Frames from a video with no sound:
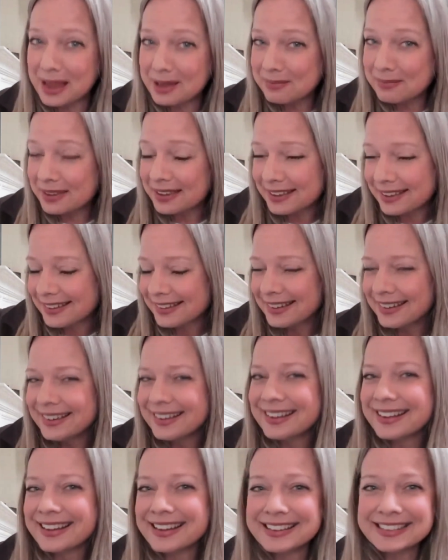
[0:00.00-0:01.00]
We may be
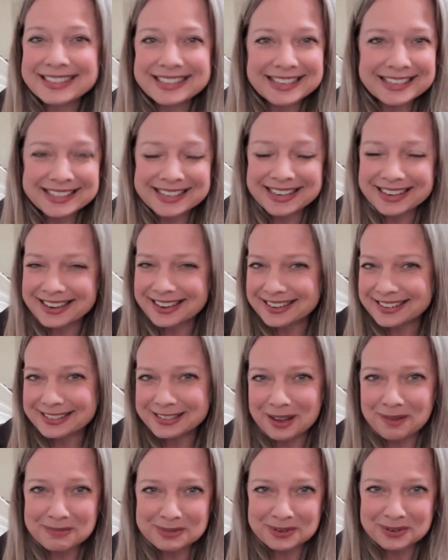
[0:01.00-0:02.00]
existing in
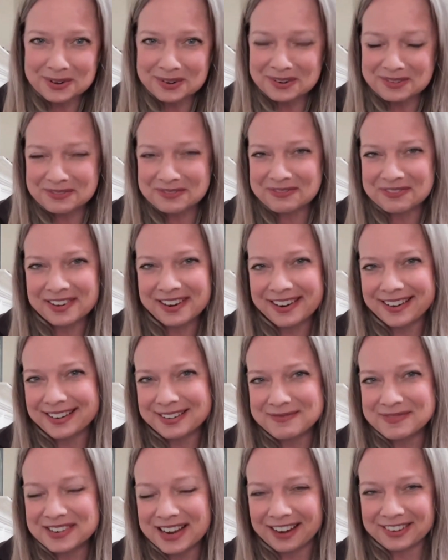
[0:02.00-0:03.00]
some sort of
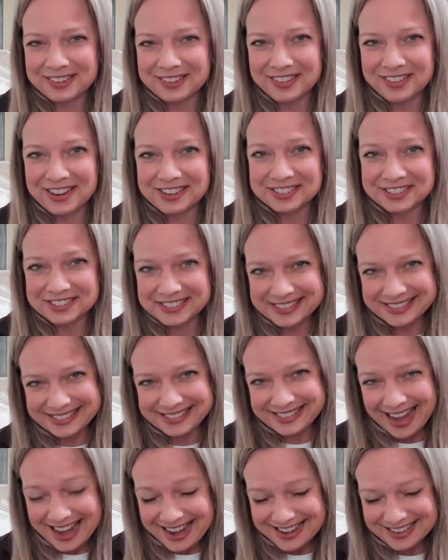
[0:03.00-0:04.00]
technological
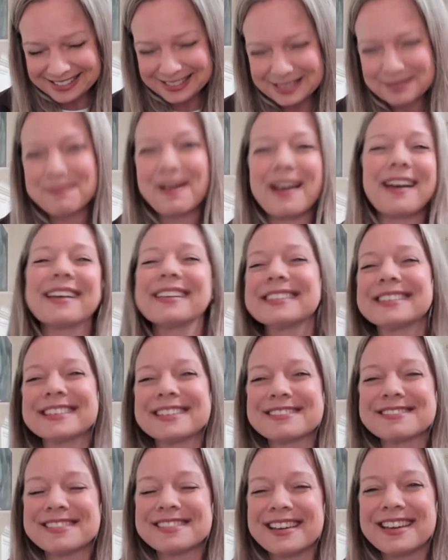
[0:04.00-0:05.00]
state,
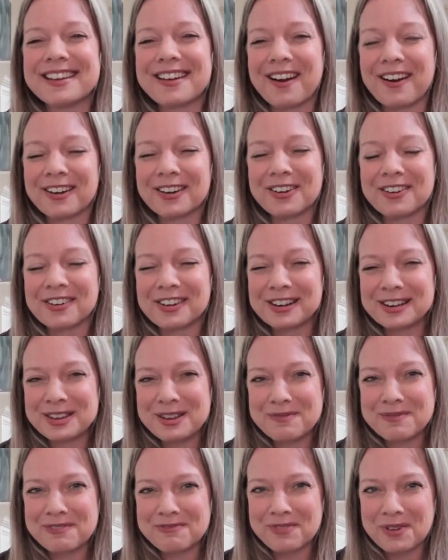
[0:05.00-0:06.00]
but in our current
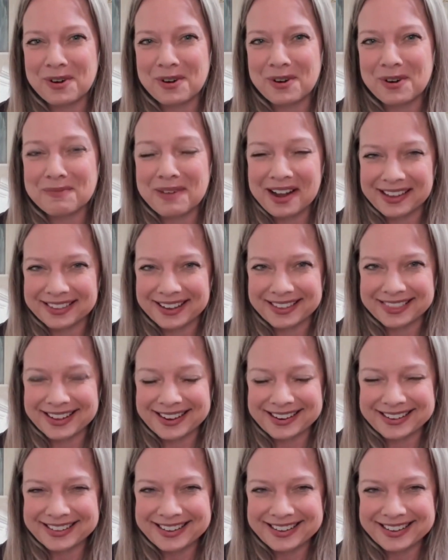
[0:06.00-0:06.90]
human form, highly unlikely.